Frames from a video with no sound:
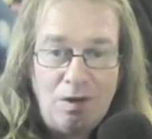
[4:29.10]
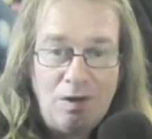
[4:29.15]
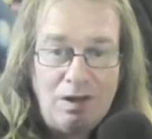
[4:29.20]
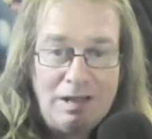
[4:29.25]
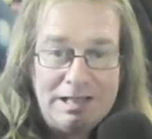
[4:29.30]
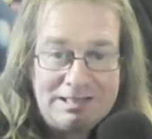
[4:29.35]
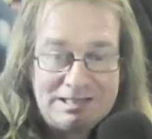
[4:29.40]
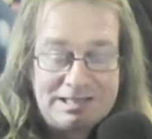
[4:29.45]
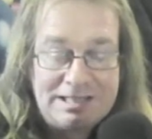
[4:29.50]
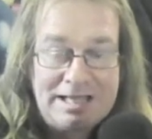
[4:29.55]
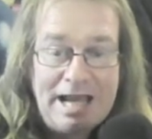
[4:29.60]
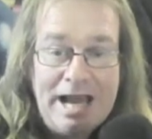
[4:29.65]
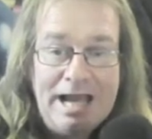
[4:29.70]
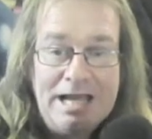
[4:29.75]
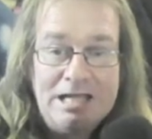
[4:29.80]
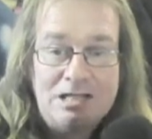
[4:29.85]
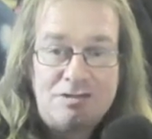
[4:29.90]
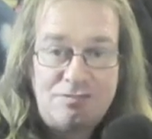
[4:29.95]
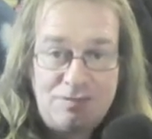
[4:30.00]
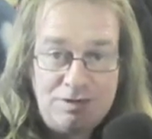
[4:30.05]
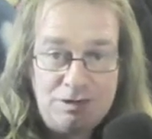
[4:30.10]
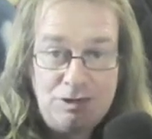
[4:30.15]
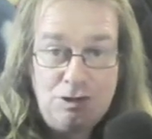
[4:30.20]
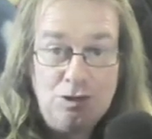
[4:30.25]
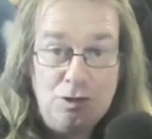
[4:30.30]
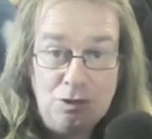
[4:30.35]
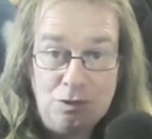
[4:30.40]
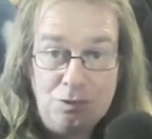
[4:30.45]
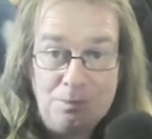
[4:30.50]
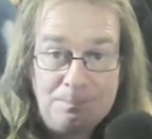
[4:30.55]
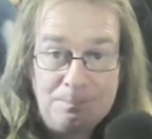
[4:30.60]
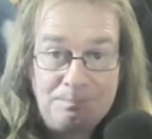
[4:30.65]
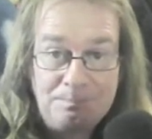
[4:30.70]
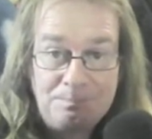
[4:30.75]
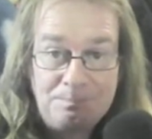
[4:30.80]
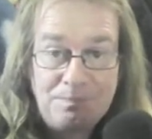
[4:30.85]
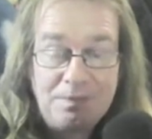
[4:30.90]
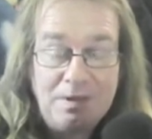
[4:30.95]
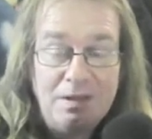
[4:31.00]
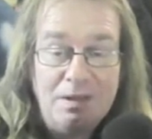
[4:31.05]
a gauge for you,
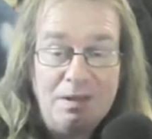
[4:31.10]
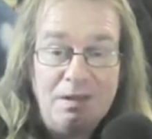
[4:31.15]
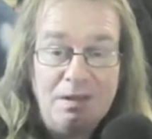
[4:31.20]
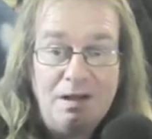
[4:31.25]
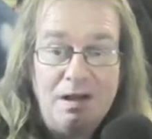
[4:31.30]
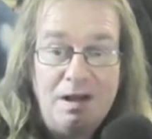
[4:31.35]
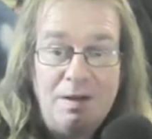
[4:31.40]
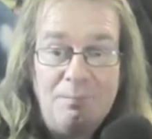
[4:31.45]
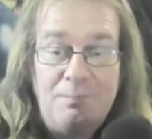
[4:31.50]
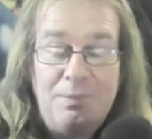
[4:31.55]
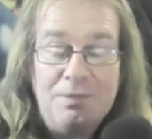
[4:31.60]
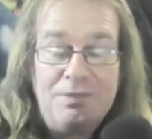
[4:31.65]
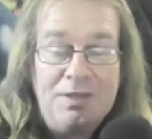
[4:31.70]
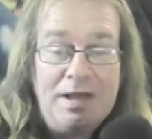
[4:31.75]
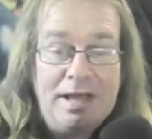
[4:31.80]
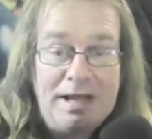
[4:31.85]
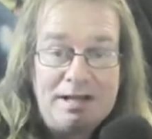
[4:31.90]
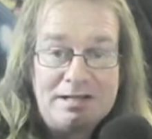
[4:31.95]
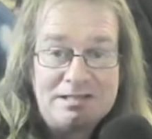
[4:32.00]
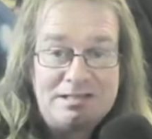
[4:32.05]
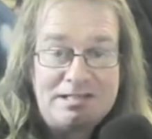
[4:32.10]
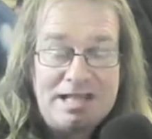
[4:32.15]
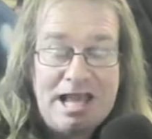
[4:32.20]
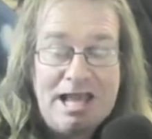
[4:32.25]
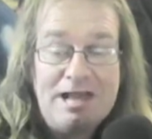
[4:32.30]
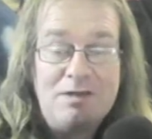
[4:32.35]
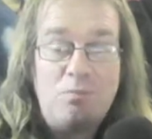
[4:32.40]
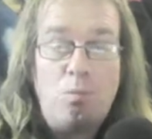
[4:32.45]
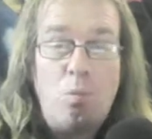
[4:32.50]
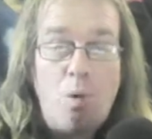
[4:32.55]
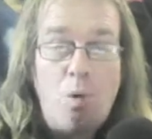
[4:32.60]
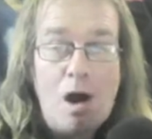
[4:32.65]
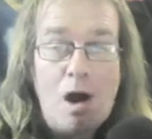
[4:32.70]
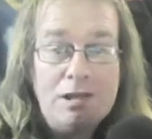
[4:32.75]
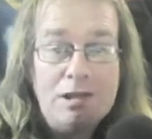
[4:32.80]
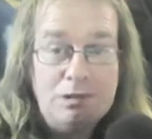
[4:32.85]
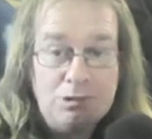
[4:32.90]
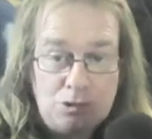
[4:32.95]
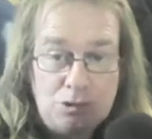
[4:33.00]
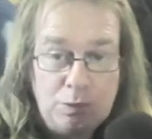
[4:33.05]
but they understand why you're
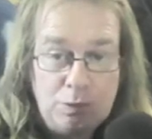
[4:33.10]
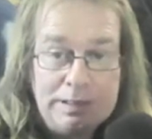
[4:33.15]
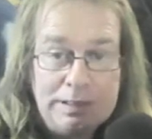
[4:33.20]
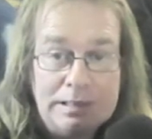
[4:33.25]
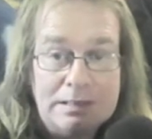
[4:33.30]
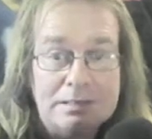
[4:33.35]
doing it.